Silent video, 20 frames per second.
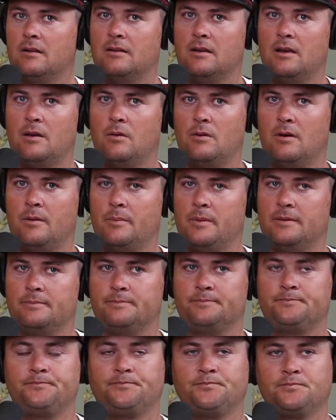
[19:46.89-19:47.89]
you
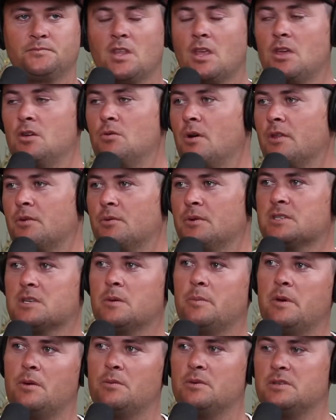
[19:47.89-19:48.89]
run the risk
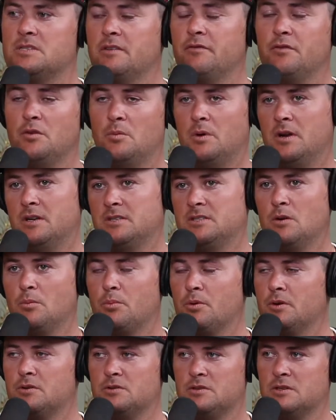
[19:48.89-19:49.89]
of being resentful, but it still
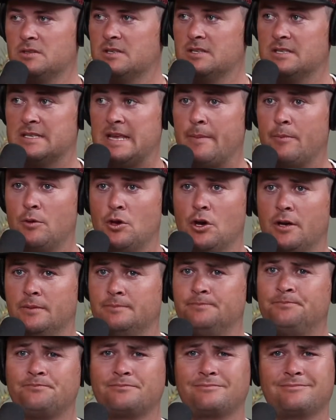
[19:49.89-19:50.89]
produces the same
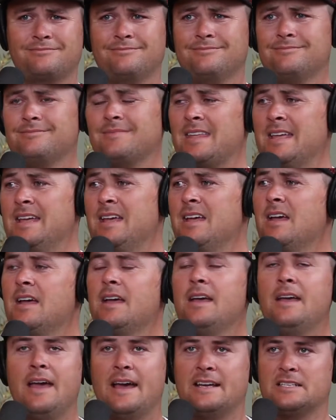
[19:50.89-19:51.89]
good
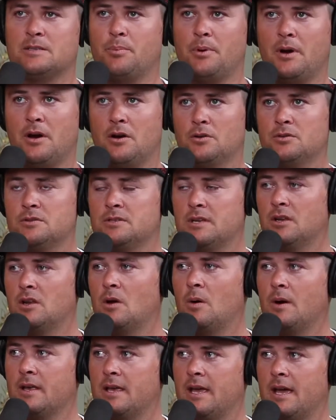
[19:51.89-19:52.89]
as a parent who said,
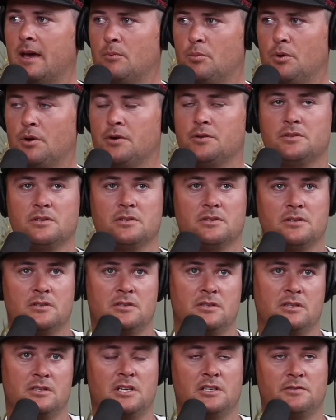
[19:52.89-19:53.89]
no, I can't, and produces a
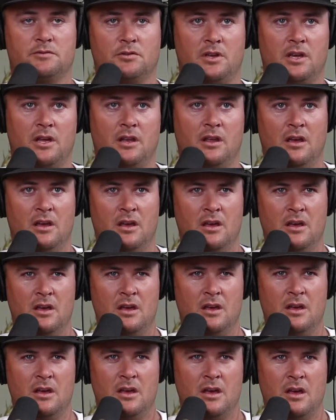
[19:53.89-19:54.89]
successful kid.
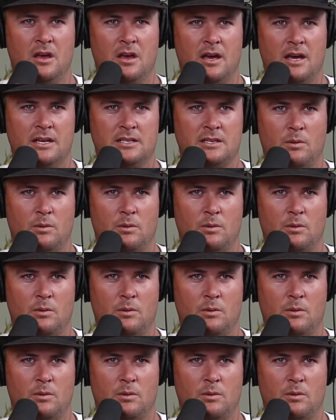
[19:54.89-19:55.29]
As I